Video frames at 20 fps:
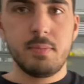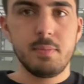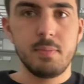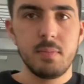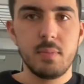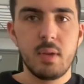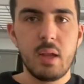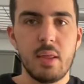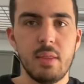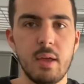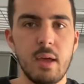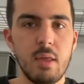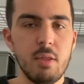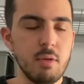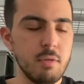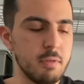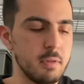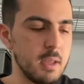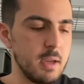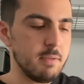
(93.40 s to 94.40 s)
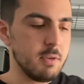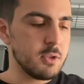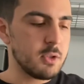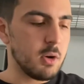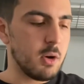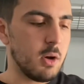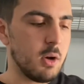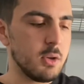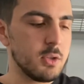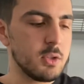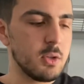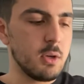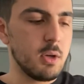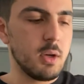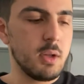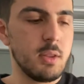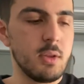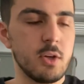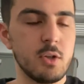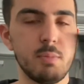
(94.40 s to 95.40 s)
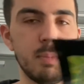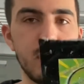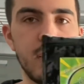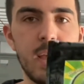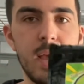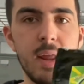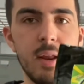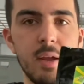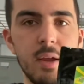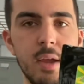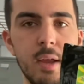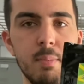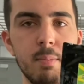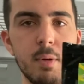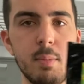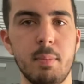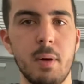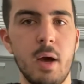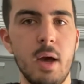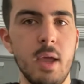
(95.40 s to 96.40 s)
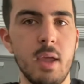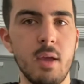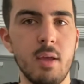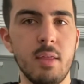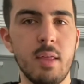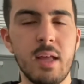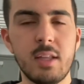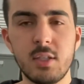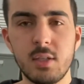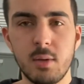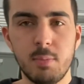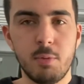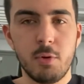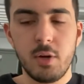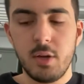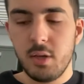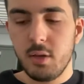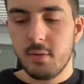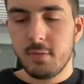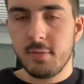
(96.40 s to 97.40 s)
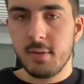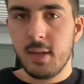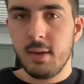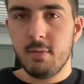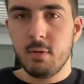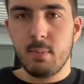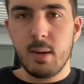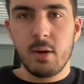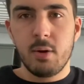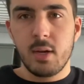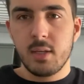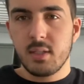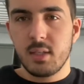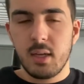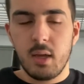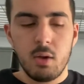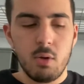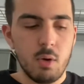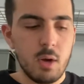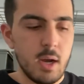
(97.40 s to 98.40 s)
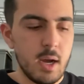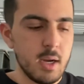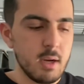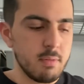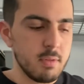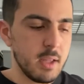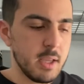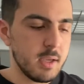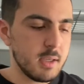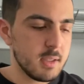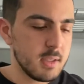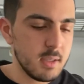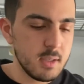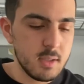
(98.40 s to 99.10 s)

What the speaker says: Now the other flavors are also good. There's banana and papaya. That's a pretty good flavor. My Crested Gecko kind of likes it.